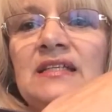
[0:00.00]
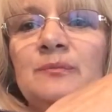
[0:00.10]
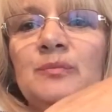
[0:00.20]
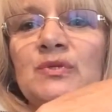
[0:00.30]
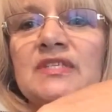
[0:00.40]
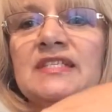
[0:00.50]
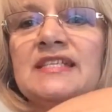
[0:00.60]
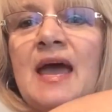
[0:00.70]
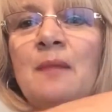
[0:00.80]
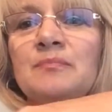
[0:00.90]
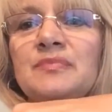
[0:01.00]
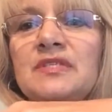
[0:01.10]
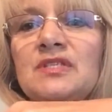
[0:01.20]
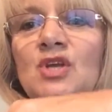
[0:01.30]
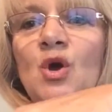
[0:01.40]
Put stamps,
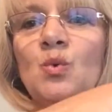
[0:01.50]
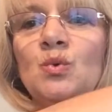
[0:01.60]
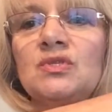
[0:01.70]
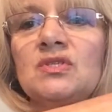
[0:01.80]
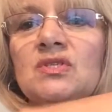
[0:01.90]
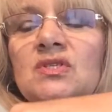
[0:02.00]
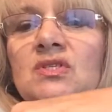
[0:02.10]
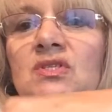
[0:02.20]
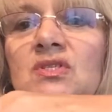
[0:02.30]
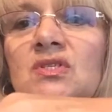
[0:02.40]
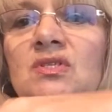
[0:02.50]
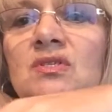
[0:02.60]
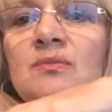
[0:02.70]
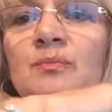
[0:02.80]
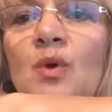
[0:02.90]
notes,
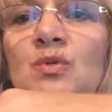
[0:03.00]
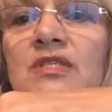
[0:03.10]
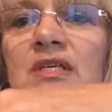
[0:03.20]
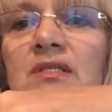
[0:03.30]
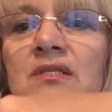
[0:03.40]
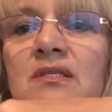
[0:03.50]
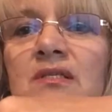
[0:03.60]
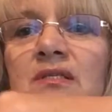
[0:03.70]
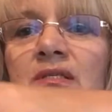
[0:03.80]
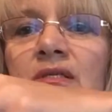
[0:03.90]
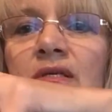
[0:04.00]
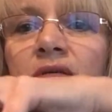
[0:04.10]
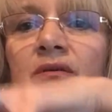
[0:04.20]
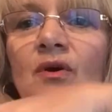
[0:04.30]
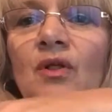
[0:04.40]
post-its,
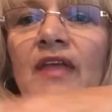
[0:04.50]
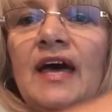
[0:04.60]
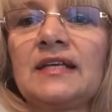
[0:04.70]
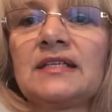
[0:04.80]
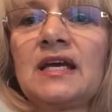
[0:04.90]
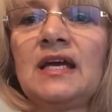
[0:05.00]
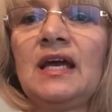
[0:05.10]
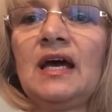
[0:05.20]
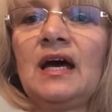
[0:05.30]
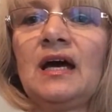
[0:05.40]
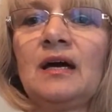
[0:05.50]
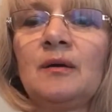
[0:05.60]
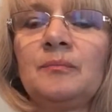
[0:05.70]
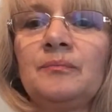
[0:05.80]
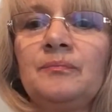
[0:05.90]
all that.
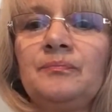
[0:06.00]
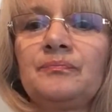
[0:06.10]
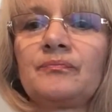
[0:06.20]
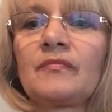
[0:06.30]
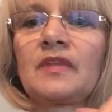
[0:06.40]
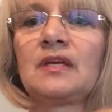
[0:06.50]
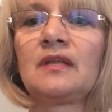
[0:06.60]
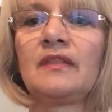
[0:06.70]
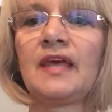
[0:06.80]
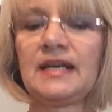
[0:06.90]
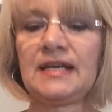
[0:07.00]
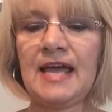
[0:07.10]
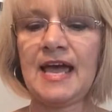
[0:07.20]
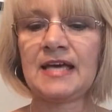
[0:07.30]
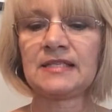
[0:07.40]
Um, then it
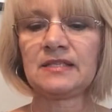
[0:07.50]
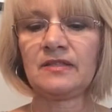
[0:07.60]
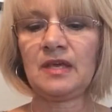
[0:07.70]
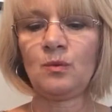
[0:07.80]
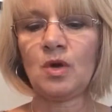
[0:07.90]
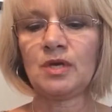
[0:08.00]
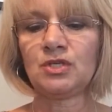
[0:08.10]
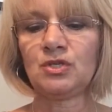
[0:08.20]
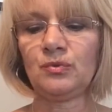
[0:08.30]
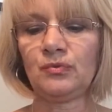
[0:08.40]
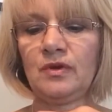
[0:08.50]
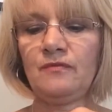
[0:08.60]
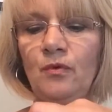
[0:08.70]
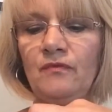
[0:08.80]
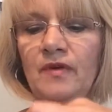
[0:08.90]
has the one, two, three,
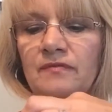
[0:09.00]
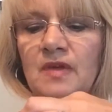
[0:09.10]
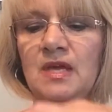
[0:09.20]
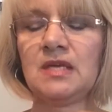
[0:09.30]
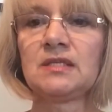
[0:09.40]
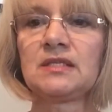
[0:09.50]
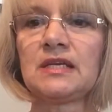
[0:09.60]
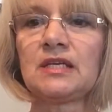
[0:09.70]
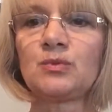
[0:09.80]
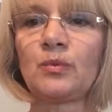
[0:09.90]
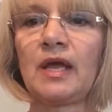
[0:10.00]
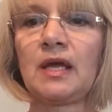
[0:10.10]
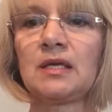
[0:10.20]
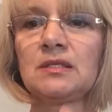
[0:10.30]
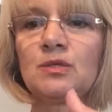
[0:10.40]
four, five, six
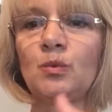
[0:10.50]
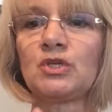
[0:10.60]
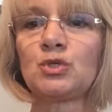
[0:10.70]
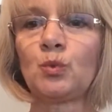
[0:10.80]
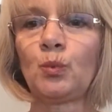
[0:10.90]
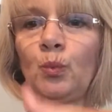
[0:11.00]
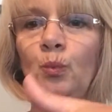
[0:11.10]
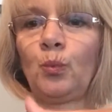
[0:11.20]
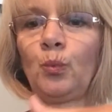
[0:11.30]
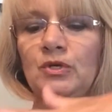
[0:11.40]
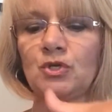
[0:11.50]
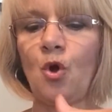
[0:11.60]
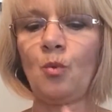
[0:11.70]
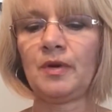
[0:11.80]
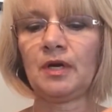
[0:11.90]
rings, which which
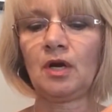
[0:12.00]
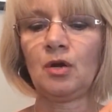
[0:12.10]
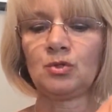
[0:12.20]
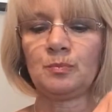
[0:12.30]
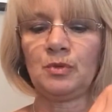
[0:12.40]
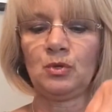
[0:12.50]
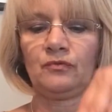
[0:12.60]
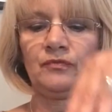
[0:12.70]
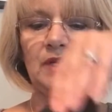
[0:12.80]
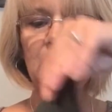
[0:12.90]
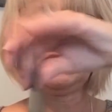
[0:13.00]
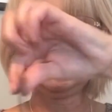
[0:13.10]
open and close beautifully.